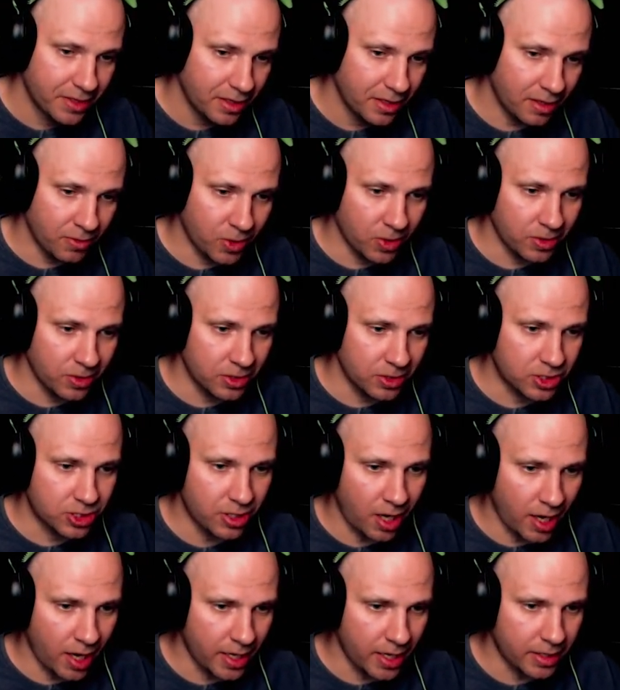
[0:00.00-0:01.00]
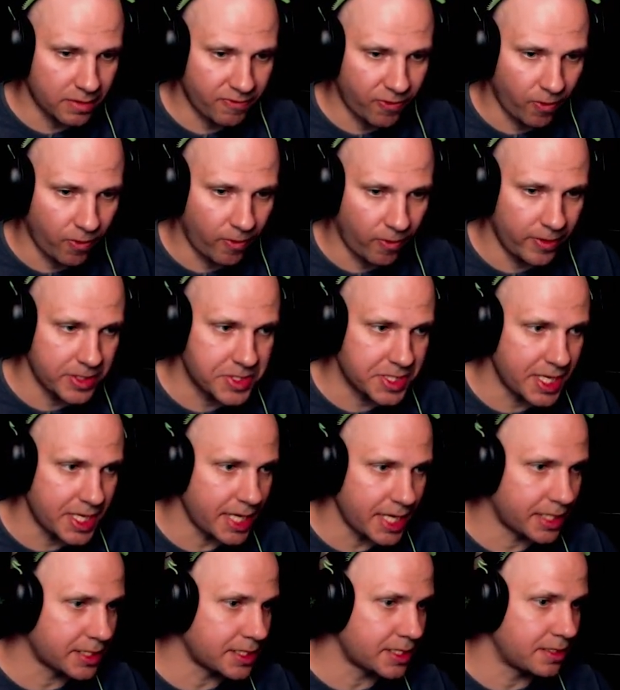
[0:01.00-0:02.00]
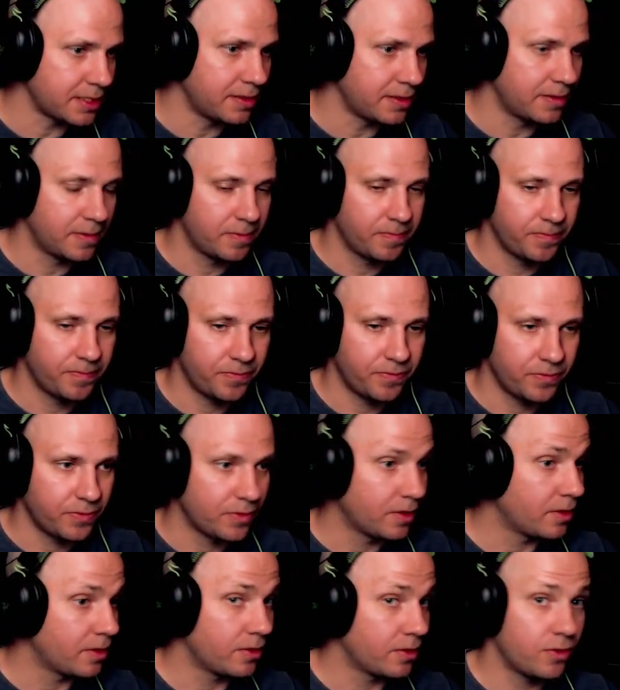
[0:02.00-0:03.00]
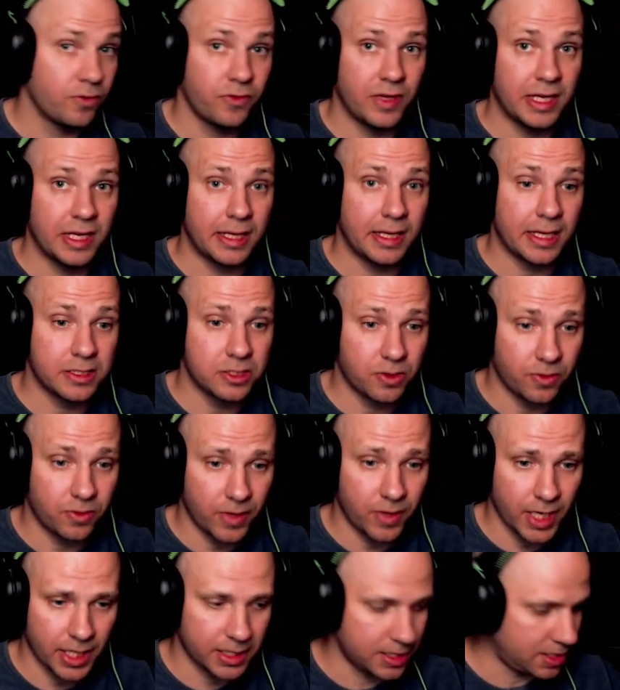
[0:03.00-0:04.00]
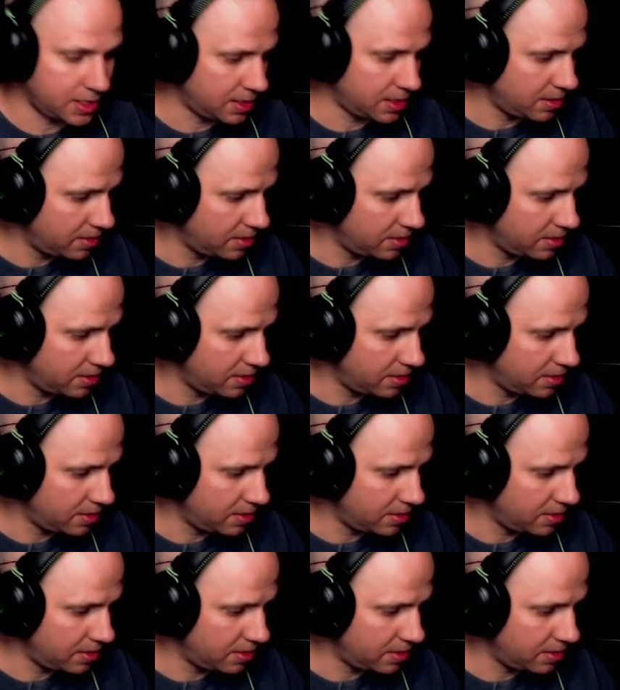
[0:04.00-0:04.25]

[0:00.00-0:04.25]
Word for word: I'm gonna try it. Four and six? You think that's correct?